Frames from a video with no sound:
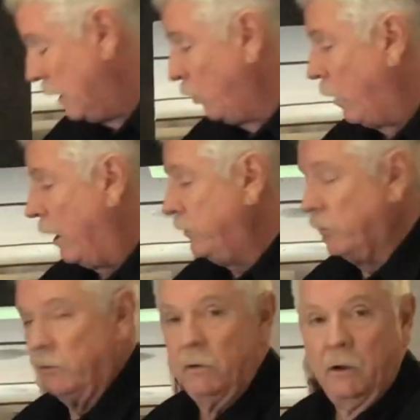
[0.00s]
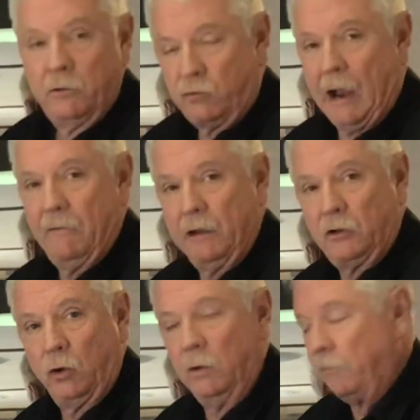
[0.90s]
while you're traveling
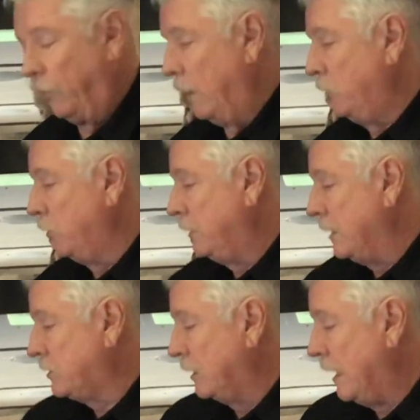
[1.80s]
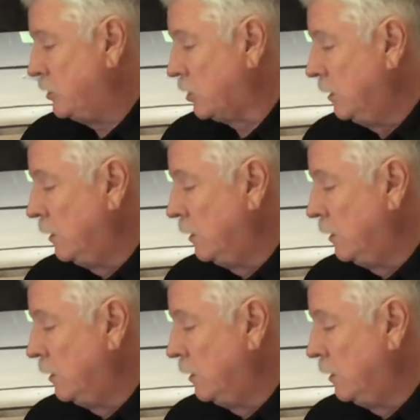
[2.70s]
to and from your destination.